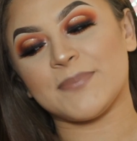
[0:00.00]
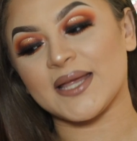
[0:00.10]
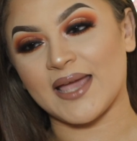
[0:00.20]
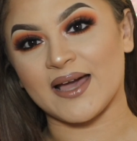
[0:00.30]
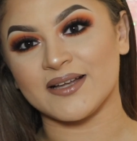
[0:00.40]
But
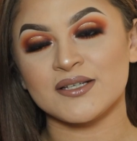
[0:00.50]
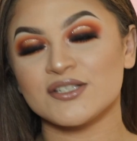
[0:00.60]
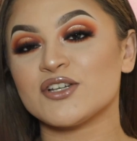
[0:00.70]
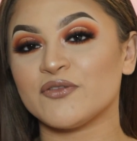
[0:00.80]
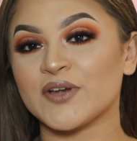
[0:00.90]
yeah,
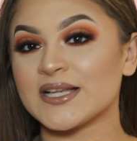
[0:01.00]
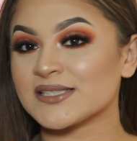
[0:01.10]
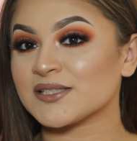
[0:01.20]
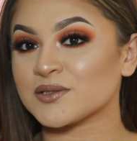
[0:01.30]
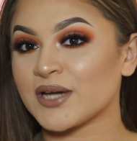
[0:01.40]
don't forget to
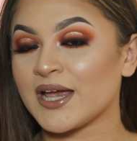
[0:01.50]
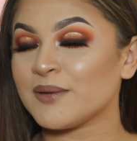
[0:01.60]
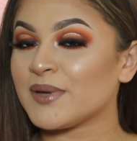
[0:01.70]
subscribe